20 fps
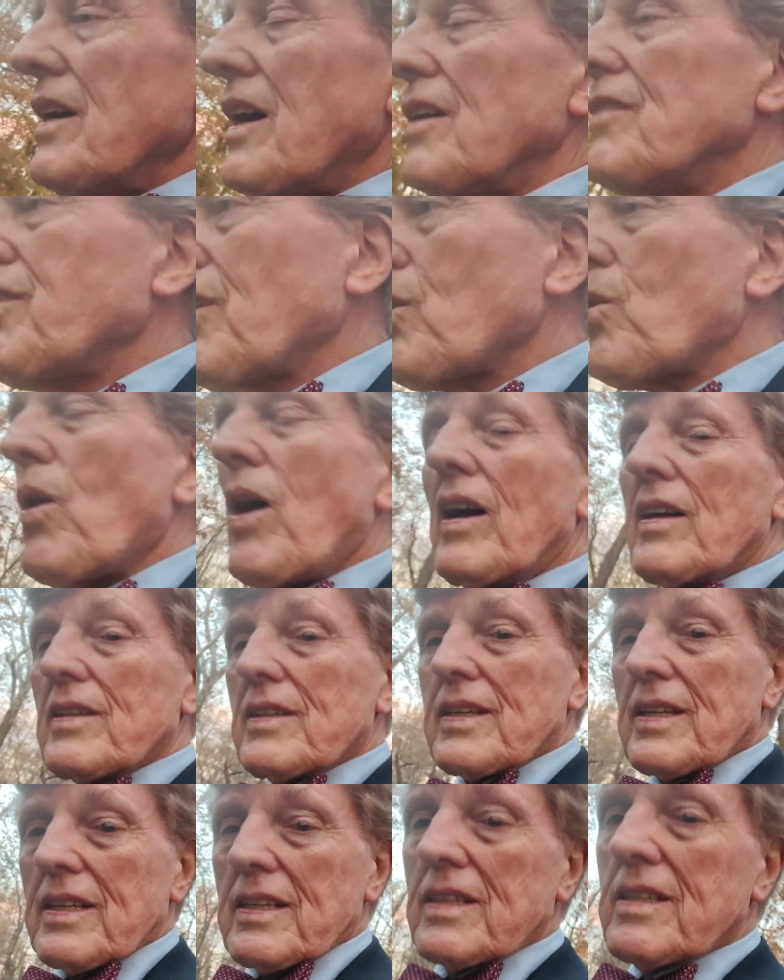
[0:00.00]
of
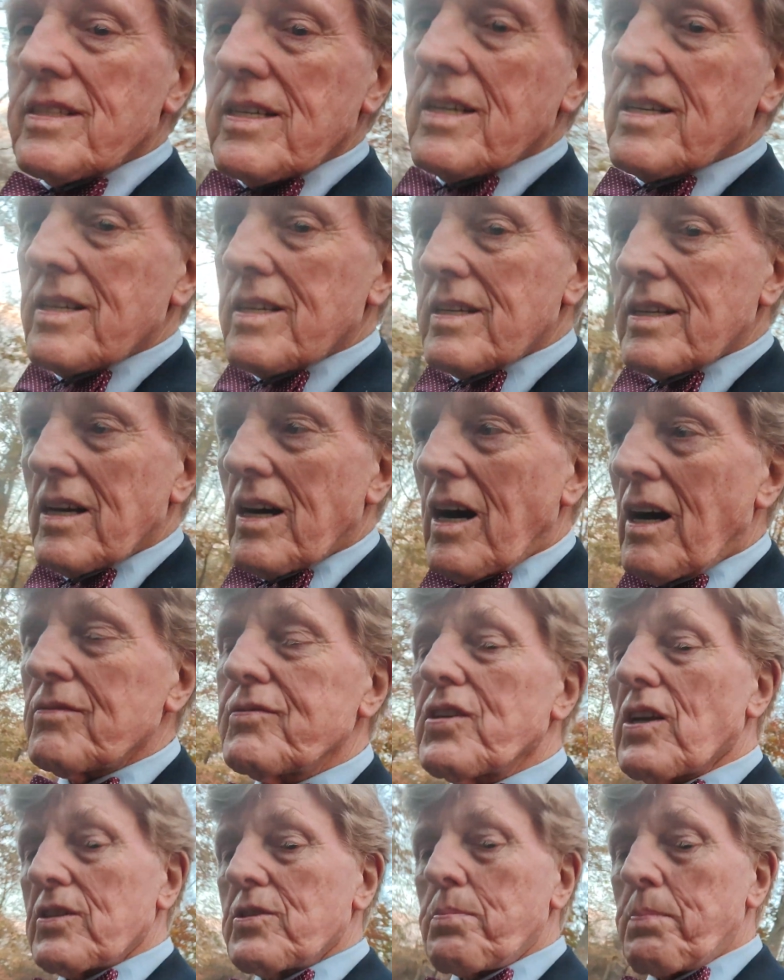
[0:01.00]
equality
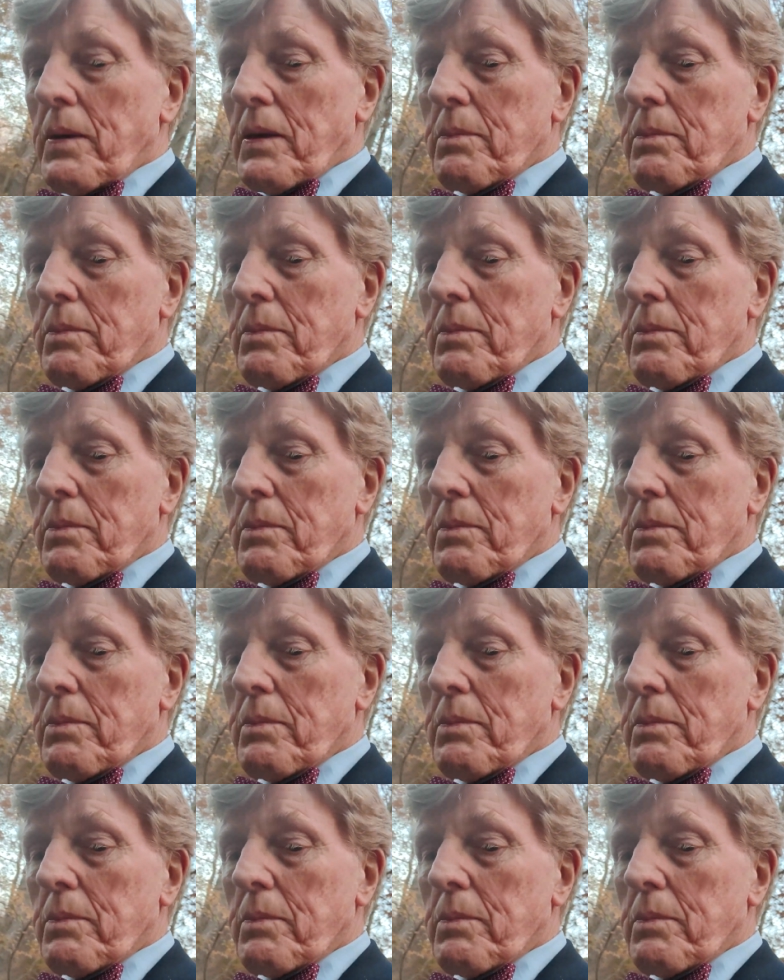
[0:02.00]
of such